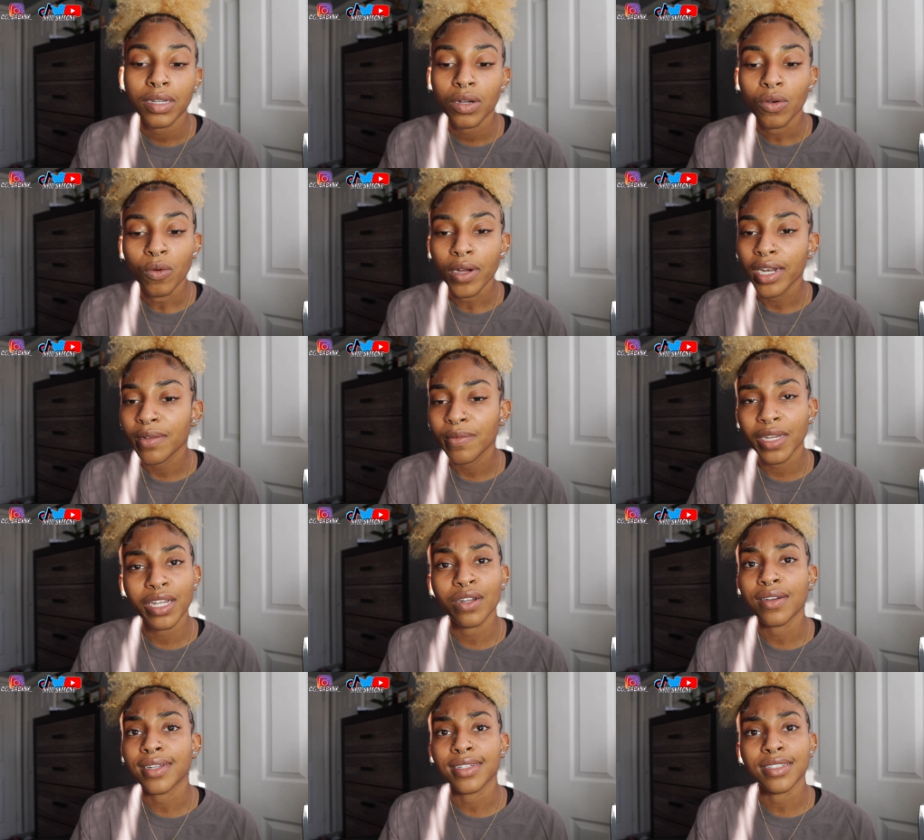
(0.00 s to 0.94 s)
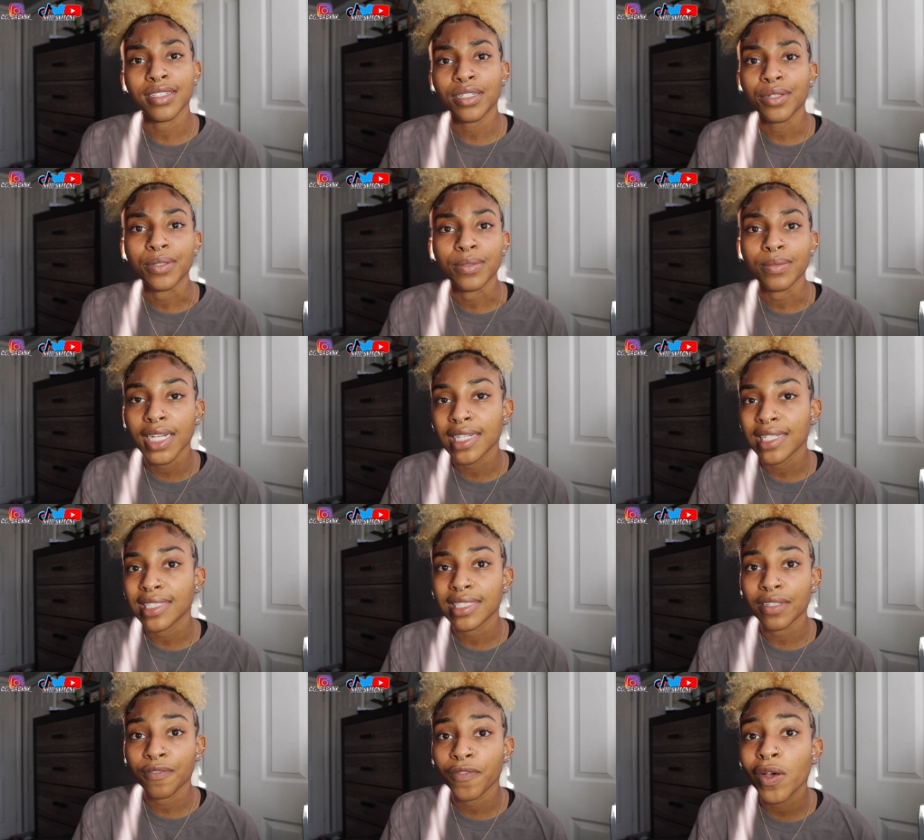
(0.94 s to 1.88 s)
what am I gonna do?
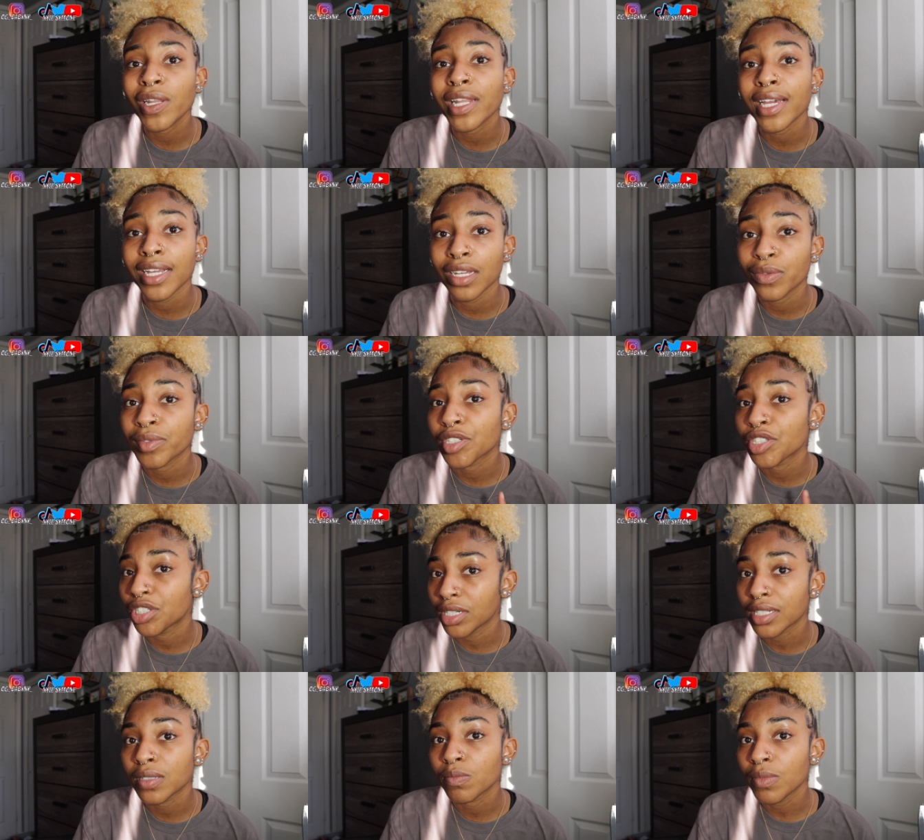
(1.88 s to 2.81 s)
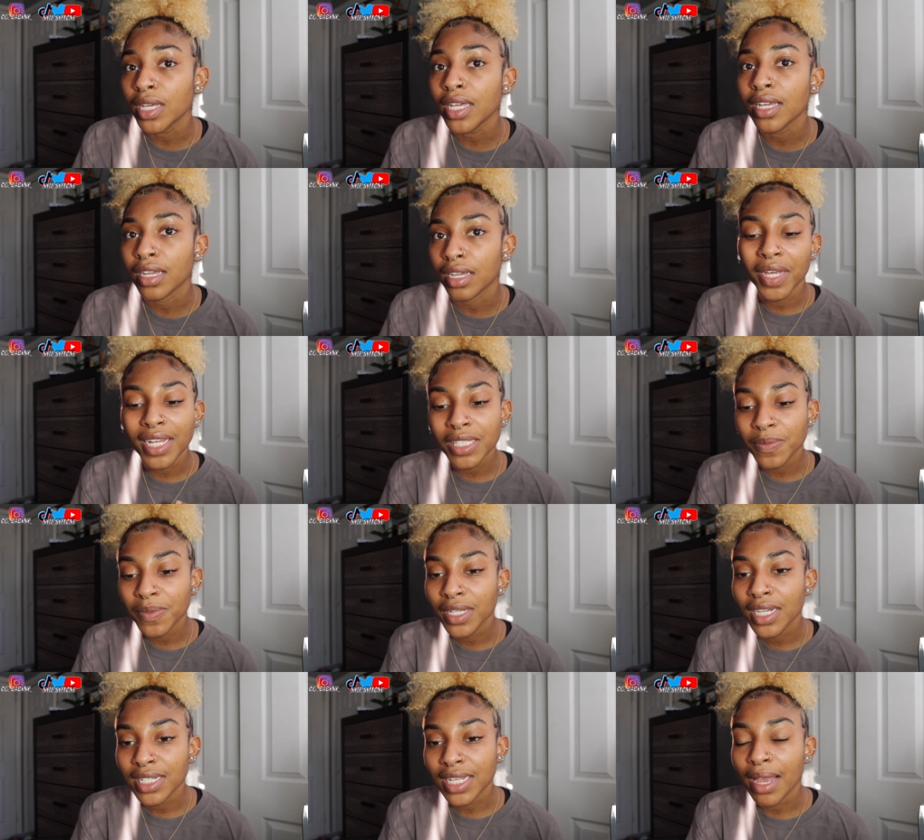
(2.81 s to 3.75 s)
Because it felt like it was just me. That's
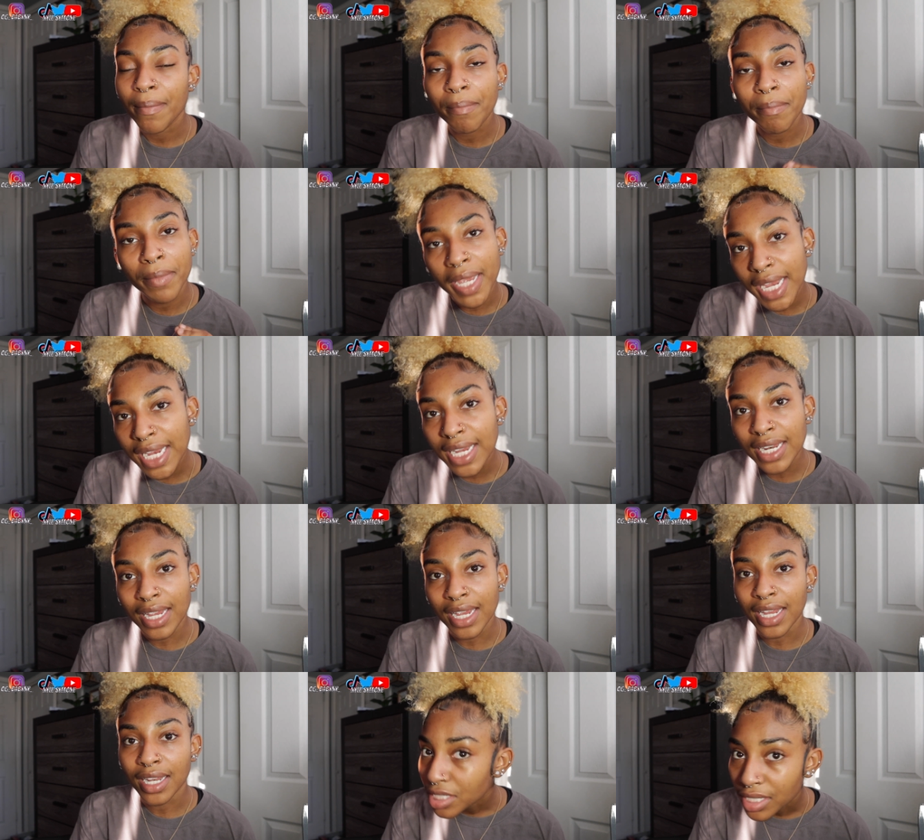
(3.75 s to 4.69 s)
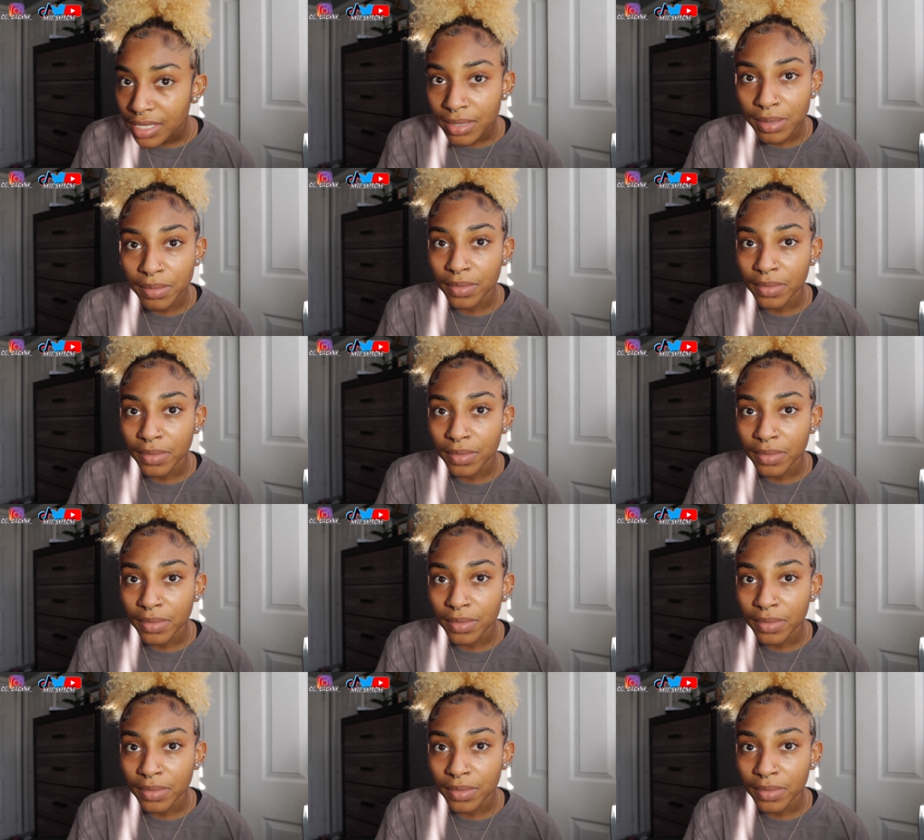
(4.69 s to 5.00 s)
because I made it just